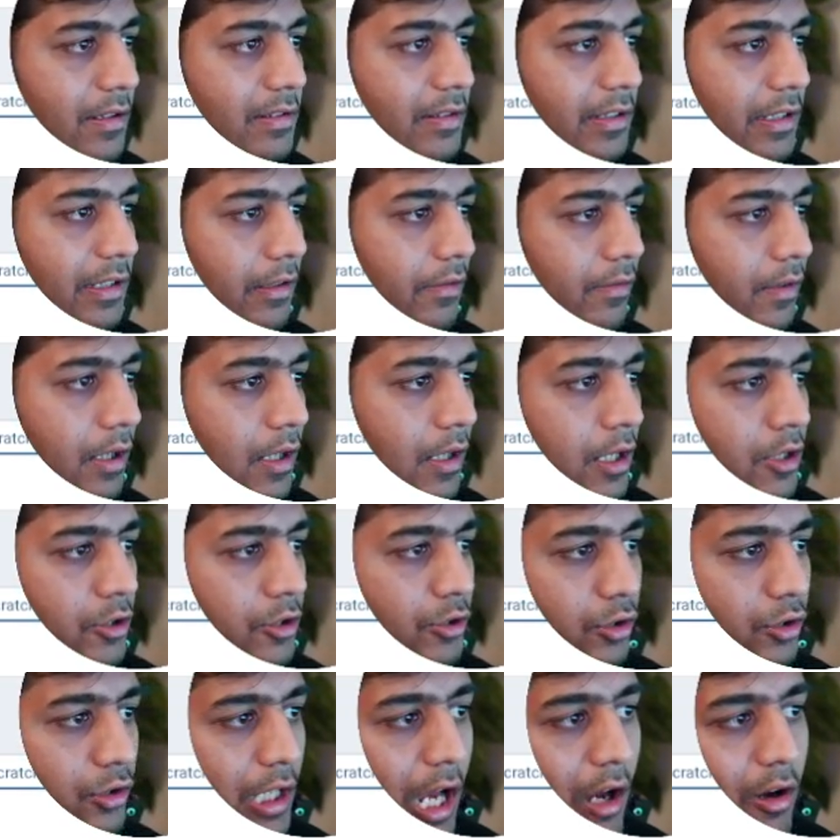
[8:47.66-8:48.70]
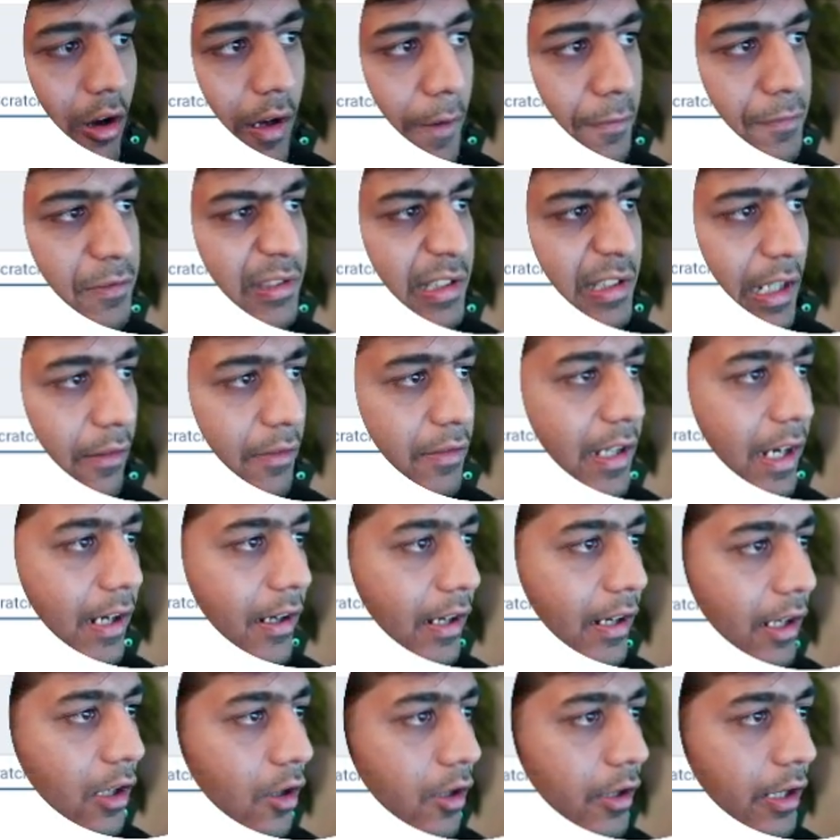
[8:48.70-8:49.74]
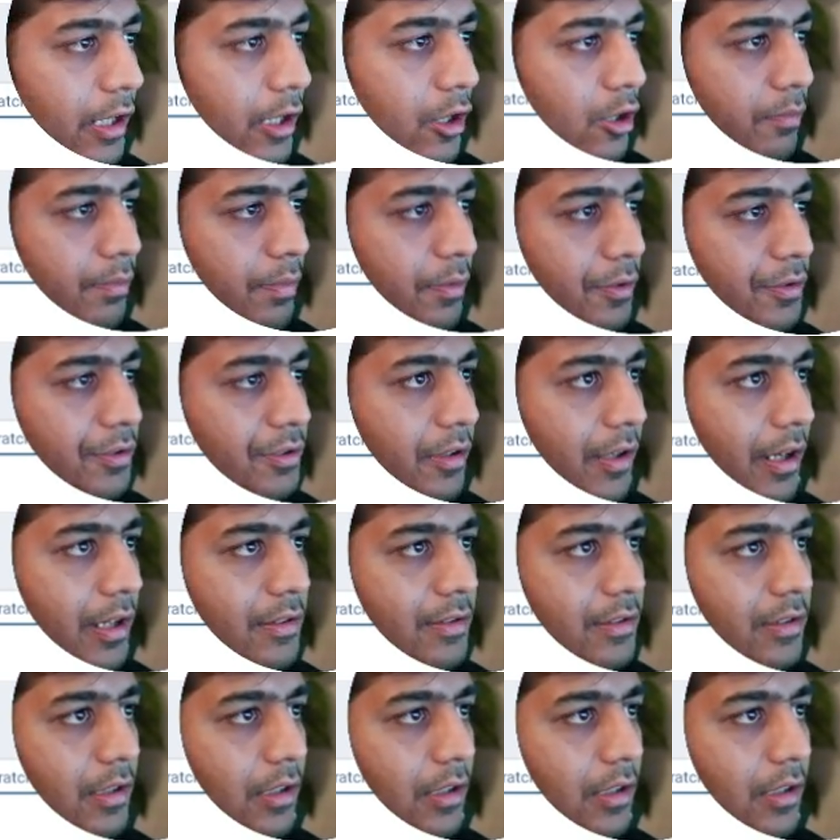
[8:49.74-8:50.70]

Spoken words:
save. So now I've saved that record into Postgres.